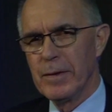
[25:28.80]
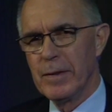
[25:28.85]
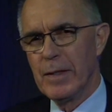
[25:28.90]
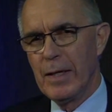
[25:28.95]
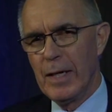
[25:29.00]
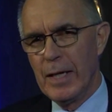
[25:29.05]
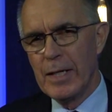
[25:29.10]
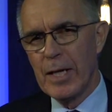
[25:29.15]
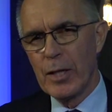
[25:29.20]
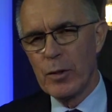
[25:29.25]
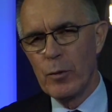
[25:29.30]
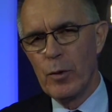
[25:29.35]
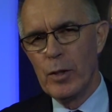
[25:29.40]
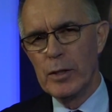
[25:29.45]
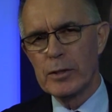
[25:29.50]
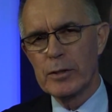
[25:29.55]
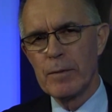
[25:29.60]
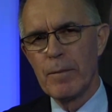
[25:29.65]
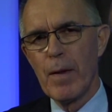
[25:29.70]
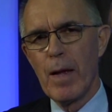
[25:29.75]
In other
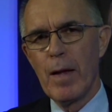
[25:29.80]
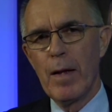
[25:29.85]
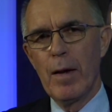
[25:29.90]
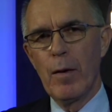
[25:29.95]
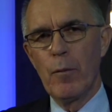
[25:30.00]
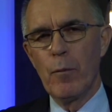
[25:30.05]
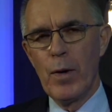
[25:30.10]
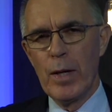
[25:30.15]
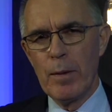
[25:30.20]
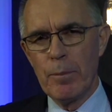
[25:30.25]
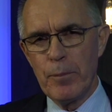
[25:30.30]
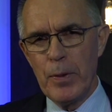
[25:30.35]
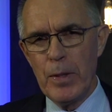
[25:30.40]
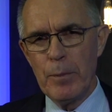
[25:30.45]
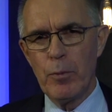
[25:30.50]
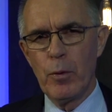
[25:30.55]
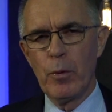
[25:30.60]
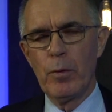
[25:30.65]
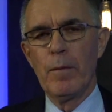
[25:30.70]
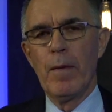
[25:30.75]
words, when
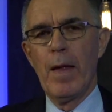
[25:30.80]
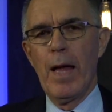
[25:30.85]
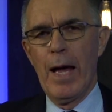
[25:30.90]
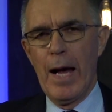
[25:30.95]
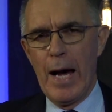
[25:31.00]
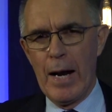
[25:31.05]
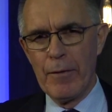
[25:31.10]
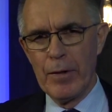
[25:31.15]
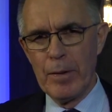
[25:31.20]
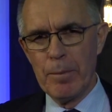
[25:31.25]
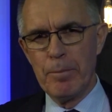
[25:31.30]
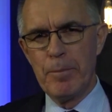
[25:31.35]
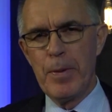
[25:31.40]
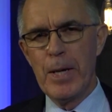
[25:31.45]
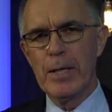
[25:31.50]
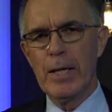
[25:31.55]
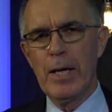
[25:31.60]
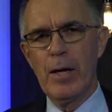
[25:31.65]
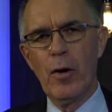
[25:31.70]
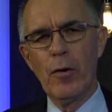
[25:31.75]
people are in
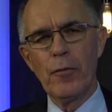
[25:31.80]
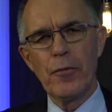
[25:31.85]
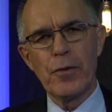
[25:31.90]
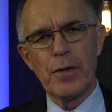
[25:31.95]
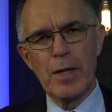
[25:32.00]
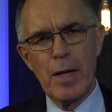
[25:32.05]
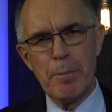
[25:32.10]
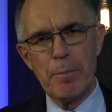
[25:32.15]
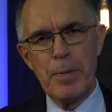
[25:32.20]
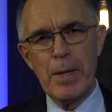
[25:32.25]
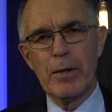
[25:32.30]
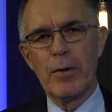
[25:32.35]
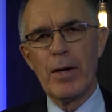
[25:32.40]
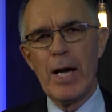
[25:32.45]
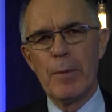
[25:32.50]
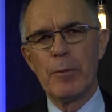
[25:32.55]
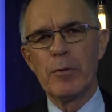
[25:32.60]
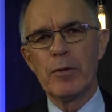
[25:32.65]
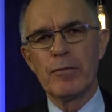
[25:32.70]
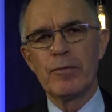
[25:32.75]
better health, they're better
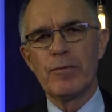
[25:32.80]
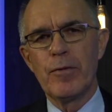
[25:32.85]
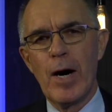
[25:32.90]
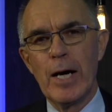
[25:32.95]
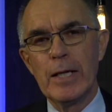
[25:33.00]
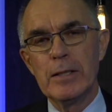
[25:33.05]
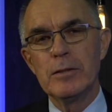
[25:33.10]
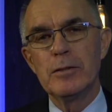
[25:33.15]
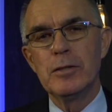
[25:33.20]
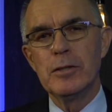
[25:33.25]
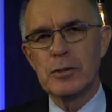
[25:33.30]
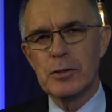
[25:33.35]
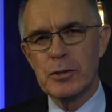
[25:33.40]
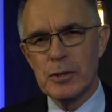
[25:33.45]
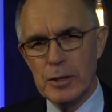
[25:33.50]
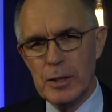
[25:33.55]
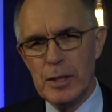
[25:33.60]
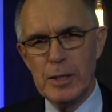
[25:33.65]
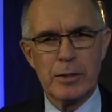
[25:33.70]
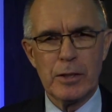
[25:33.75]
able to fight
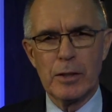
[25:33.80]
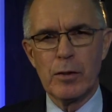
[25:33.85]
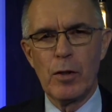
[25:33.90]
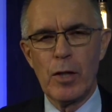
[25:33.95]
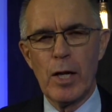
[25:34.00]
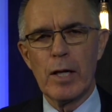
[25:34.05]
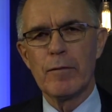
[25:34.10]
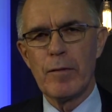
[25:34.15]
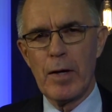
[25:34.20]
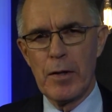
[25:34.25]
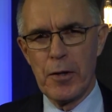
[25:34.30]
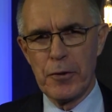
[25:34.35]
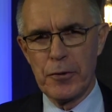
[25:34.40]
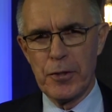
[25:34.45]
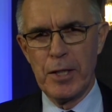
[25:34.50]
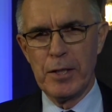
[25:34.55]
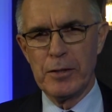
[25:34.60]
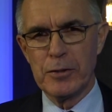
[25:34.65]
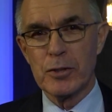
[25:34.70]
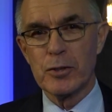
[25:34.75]
disease and a lot of other
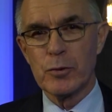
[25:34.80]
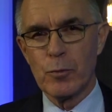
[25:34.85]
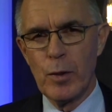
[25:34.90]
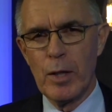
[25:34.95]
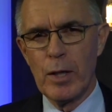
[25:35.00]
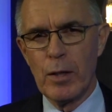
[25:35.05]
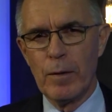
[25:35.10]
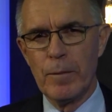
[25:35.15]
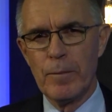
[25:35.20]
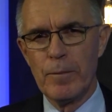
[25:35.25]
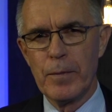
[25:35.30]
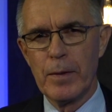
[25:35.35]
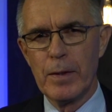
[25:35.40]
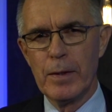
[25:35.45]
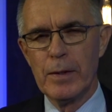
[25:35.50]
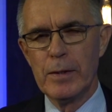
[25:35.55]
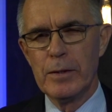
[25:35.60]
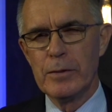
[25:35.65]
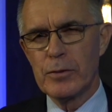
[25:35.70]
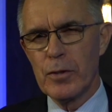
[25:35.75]
things as well.
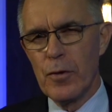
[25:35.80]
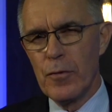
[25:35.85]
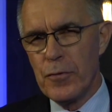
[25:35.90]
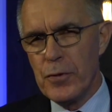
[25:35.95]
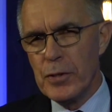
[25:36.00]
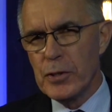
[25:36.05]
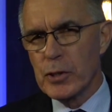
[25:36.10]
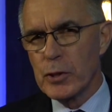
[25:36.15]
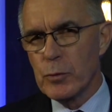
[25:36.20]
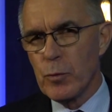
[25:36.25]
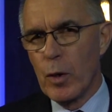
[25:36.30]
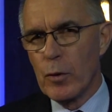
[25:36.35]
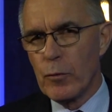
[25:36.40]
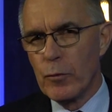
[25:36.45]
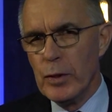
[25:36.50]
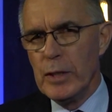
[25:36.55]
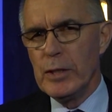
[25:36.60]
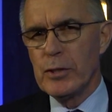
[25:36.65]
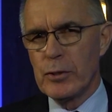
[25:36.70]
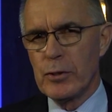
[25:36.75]
So this is what
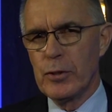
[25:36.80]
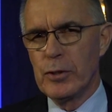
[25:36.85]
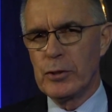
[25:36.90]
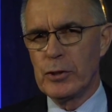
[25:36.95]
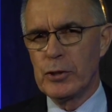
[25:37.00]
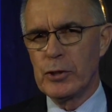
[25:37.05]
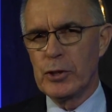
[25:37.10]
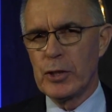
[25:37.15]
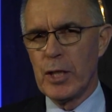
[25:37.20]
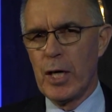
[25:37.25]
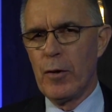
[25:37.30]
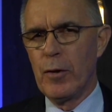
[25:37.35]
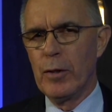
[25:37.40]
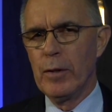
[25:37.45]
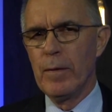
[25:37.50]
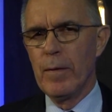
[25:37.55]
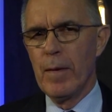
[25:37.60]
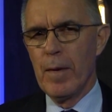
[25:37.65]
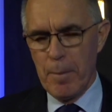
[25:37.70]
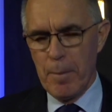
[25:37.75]
research has shown,
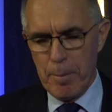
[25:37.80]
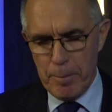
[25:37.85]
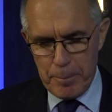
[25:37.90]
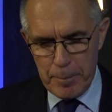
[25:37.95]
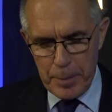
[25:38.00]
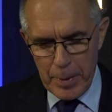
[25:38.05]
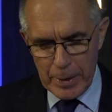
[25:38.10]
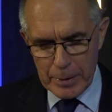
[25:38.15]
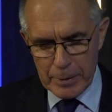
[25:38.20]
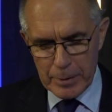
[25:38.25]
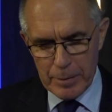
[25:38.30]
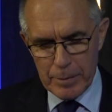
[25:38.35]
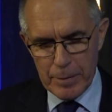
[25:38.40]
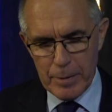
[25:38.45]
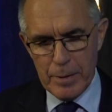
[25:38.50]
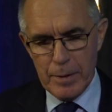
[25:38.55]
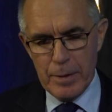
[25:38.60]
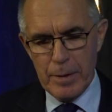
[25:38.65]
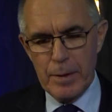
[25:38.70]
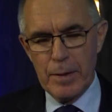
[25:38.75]

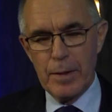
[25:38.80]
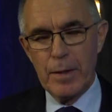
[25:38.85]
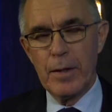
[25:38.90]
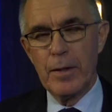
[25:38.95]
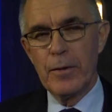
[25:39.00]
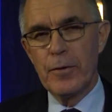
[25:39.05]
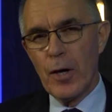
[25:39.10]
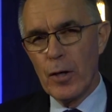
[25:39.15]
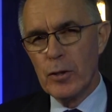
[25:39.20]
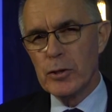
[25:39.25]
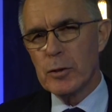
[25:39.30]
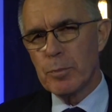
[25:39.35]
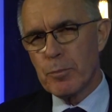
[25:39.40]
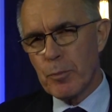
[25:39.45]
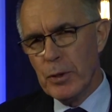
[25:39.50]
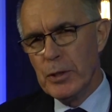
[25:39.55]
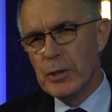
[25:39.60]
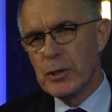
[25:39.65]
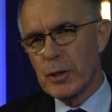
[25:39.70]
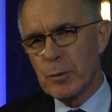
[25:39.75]
but those
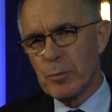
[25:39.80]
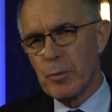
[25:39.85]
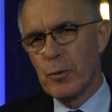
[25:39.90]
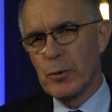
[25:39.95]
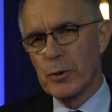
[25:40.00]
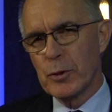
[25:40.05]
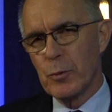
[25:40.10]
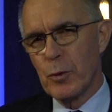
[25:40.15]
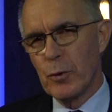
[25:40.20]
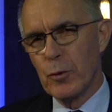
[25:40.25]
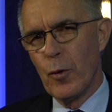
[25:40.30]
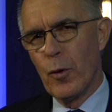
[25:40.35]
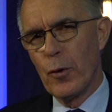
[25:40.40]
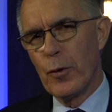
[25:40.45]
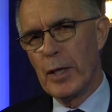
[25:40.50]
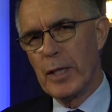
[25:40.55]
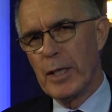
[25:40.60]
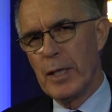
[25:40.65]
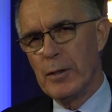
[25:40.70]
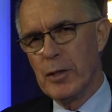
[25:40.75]
principles were
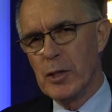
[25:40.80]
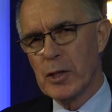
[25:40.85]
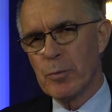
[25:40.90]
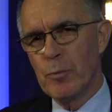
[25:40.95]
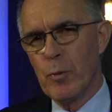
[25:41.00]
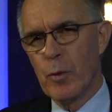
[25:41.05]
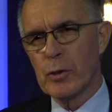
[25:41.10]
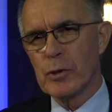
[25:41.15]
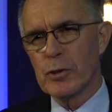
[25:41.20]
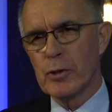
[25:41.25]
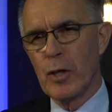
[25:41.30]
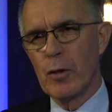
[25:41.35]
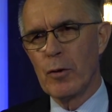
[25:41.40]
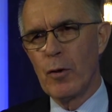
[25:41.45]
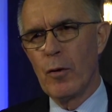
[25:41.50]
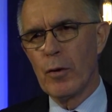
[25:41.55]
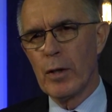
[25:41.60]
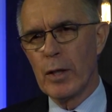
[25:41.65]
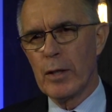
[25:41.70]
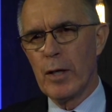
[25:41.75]
already in this book so
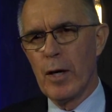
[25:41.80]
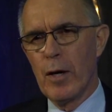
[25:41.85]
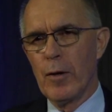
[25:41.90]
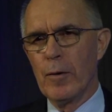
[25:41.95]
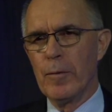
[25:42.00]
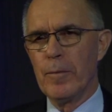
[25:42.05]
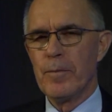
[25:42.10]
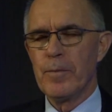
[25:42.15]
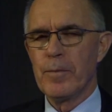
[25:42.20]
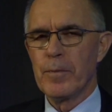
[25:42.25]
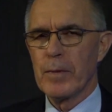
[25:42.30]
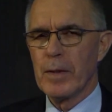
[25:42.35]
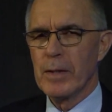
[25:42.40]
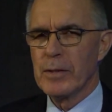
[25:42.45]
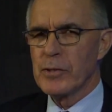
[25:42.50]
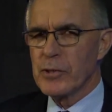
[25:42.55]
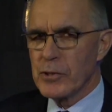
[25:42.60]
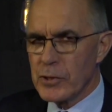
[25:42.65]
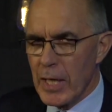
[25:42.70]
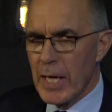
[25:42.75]
long ago.
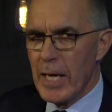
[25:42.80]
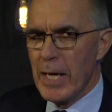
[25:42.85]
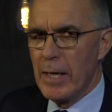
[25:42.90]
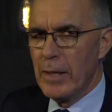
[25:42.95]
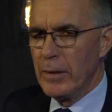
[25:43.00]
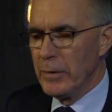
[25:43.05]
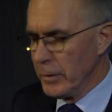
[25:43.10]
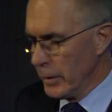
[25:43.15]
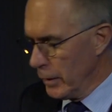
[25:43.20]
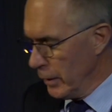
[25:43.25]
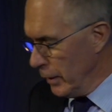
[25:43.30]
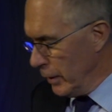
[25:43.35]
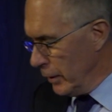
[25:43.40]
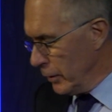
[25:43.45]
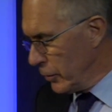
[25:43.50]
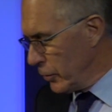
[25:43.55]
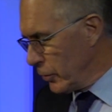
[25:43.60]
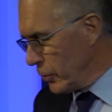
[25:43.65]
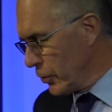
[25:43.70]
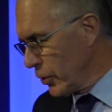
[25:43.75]
Sound
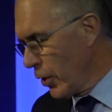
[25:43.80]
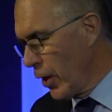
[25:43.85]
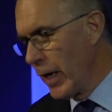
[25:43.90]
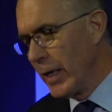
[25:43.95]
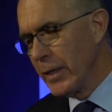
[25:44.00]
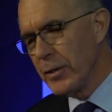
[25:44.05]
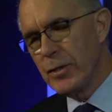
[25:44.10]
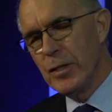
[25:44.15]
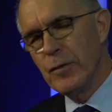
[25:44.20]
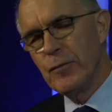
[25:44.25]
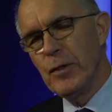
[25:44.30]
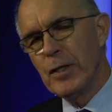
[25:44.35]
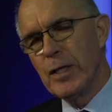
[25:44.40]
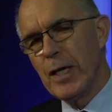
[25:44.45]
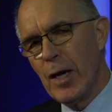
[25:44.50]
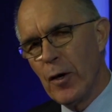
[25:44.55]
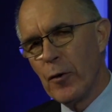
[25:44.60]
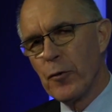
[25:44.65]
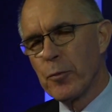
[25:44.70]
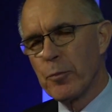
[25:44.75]
scientific
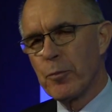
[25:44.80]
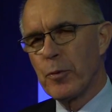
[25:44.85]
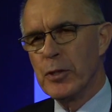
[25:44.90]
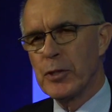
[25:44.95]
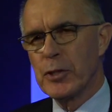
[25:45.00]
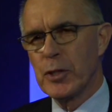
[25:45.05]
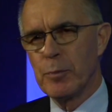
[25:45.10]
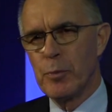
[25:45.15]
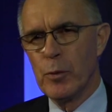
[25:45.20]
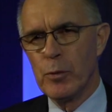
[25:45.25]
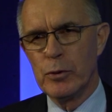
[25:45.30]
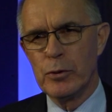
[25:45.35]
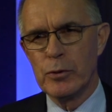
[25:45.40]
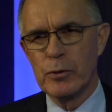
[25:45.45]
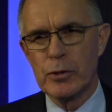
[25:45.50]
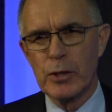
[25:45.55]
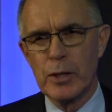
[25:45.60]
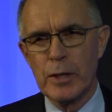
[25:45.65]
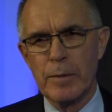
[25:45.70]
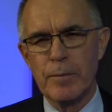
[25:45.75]
health principles, you
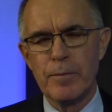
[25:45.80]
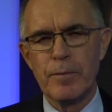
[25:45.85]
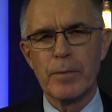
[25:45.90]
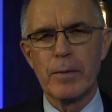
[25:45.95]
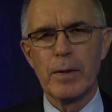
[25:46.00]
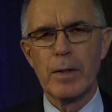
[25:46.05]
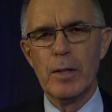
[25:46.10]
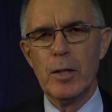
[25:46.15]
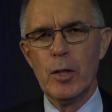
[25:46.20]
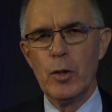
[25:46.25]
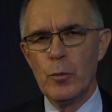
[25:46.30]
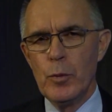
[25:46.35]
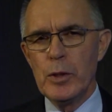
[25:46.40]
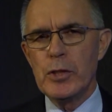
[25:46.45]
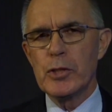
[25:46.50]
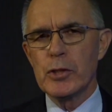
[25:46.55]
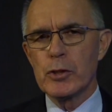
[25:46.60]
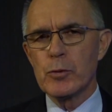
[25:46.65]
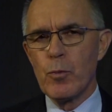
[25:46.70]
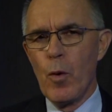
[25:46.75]
see,
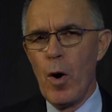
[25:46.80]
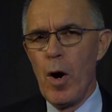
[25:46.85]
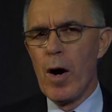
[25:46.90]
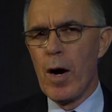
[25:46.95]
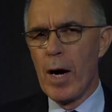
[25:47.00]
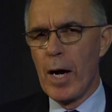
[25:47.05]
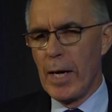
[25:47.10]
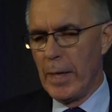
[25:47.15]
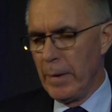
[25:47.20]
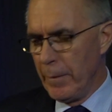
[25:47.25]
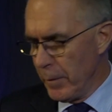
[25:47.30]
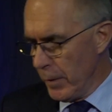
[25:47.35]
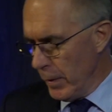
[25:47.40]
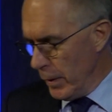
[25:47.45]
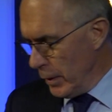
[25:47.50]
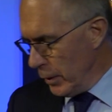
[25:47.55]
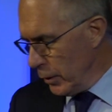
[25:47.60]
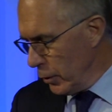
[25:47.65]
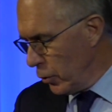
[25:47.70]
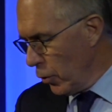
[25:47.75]
which is why
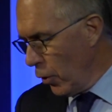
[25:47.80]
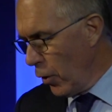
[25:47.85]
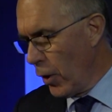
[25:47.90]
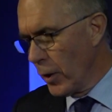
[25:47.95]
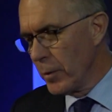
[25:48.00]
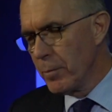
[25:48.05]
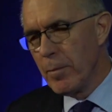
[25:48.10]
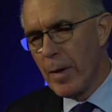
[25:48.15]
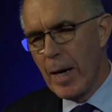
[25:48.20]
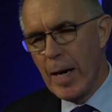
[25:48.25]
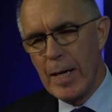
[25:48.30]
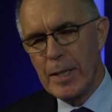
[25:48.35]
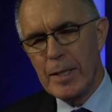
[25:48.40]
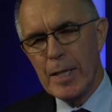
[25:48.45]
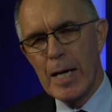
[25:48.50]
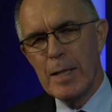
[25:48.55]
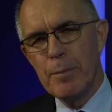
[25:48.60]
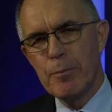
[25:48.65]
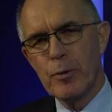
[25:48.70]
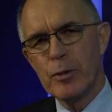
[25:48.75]
God made
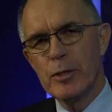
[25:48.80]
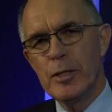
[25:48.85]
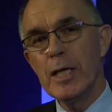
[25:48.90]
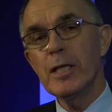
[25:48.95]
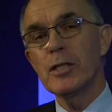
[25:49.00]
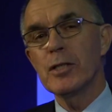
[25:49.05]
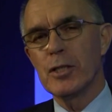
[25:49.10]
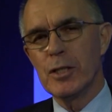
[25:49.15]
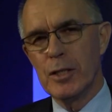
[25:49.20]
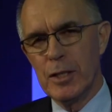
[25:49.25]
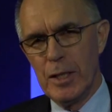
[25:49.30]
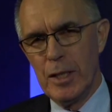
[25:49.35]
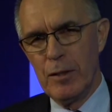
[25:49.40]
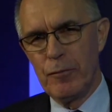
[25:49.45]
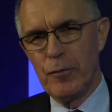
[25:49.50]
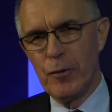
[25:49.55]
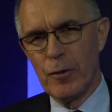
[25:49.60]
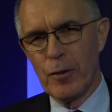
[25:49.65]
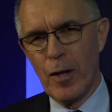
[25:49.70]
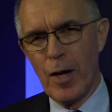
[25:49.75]
a prediction,
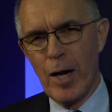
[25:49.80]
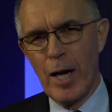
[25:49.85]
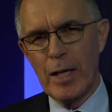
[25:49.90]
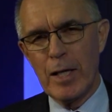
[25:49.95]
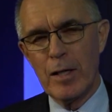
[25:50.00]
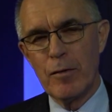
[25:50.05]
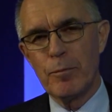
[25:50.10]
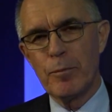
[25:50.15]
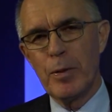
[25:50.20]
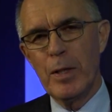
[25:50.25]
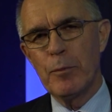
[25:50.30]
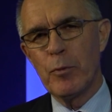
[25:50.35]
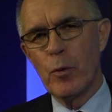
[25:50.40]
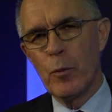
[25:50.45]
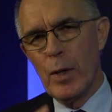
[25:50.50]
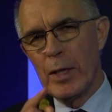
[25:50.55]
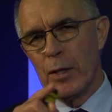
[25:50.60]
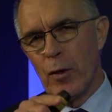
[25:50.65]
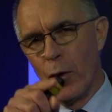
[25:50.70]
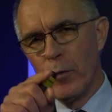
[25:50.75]
if you like, if people
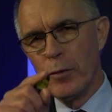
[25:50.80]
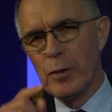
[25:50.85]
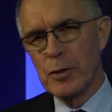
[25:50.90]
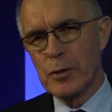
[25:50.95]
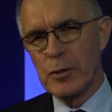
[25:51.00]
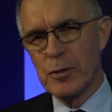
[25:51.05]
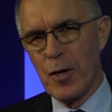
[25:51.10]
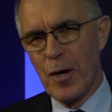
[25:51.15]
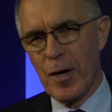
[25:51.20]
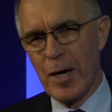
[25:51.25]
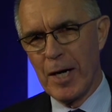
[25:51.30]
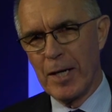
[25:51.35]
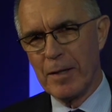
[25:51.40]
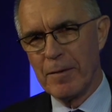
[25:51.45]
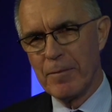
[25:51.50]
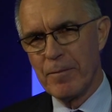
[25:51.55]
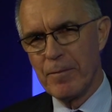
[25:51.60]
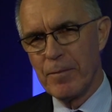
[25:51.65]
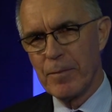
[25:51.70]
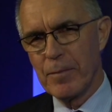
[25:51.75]
went on this diet.
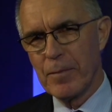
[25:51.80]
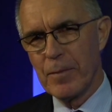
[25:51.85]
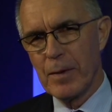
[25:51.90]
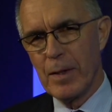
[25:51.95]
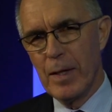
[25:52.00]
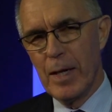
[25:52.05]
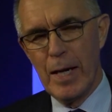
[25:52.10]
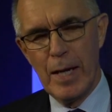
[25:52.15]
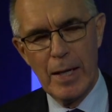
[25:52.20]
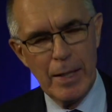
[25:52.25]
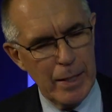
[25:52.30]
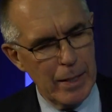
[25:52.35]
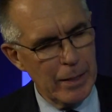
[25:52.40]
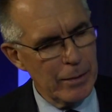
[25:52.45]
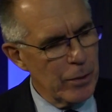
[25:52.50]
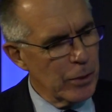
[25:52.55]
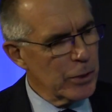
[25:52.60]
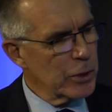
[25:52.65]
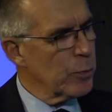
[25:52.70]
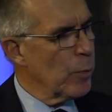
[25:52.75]

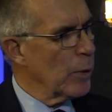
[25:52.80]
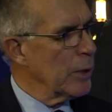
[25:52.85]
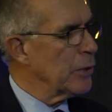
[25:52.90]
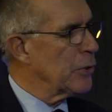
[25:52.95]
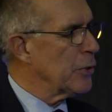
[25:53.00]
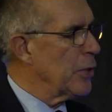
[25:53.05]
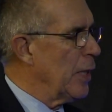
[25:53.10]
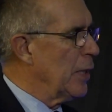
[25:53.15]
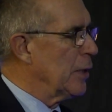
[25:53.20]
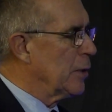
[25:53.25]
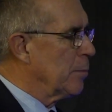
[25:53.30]
Notice what it says.